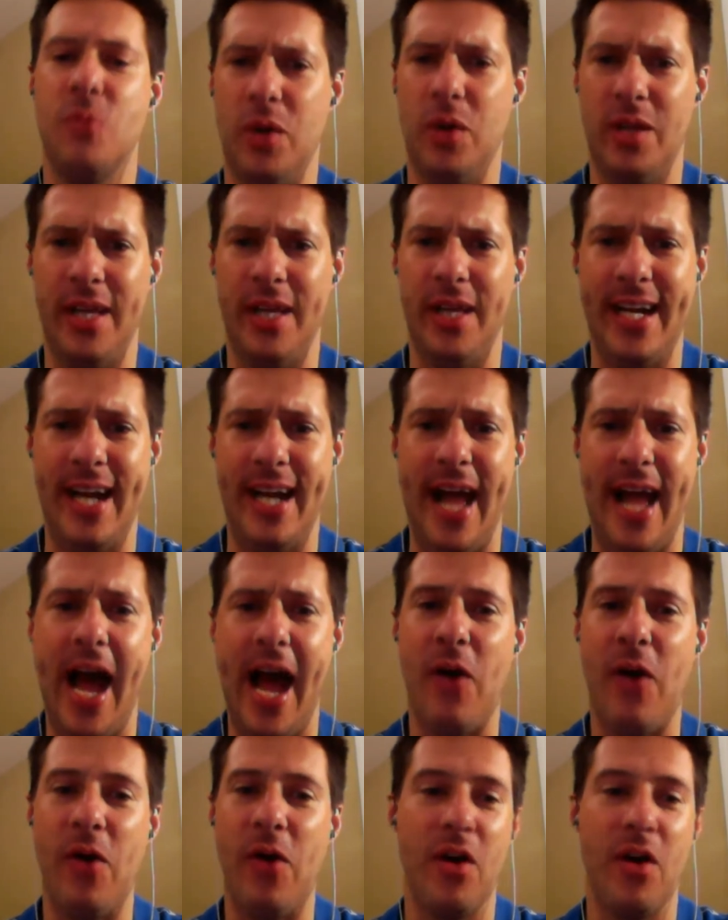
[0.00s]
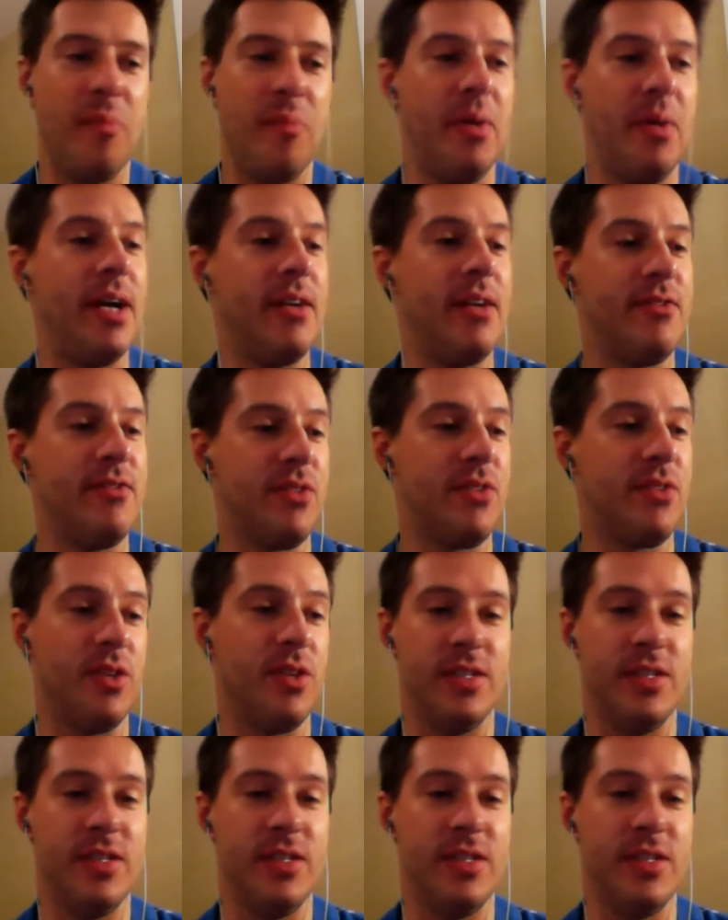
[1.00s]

well, like in an hour, but for the